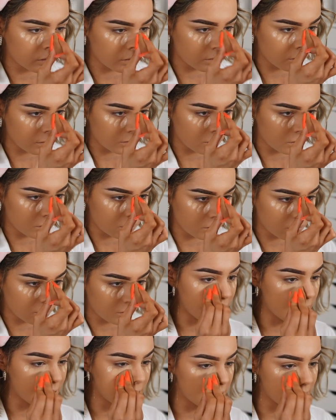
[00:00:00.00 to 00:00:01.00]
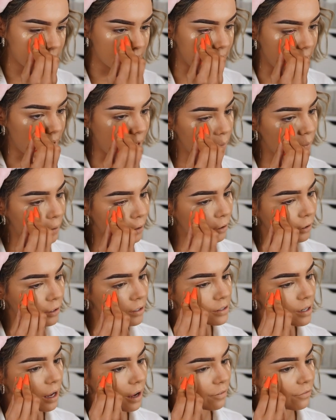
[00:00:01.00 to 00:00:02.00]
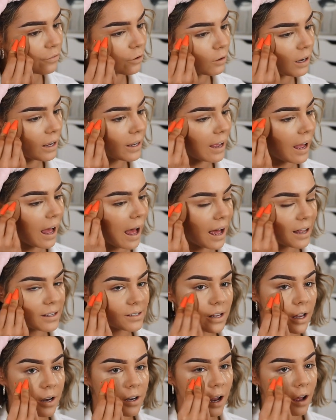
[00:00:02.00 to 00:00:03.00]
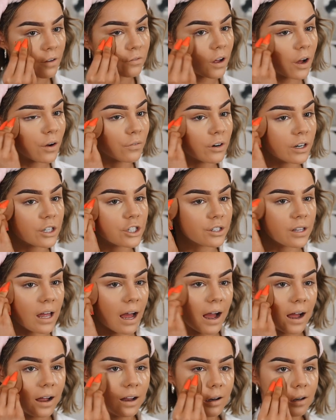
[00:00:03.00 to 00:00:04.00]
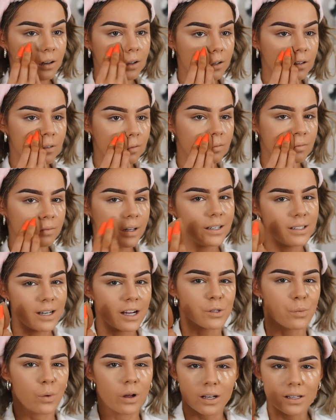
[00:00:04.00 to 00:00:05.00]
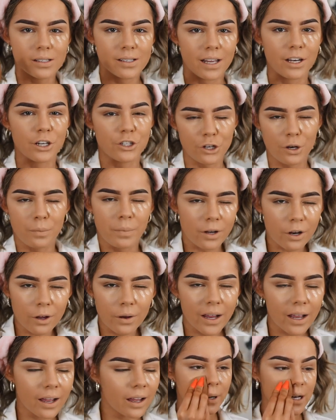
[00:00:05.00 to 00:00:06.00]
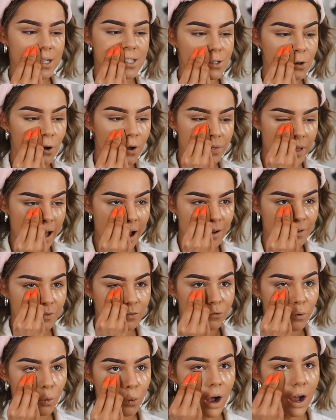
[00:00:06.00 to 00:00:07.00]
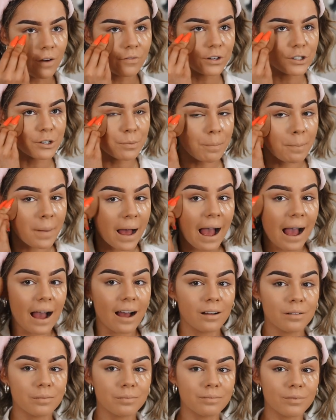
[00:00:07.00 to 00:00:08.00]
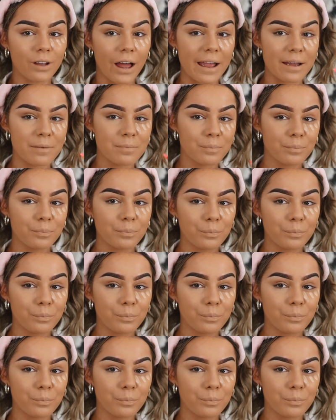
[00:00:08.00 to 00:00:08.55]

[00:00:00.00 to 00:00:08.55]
I really love this concealer because I feel like it has enough coverage that it does what a concealer should be doing, but it's not that full coverage matte, like,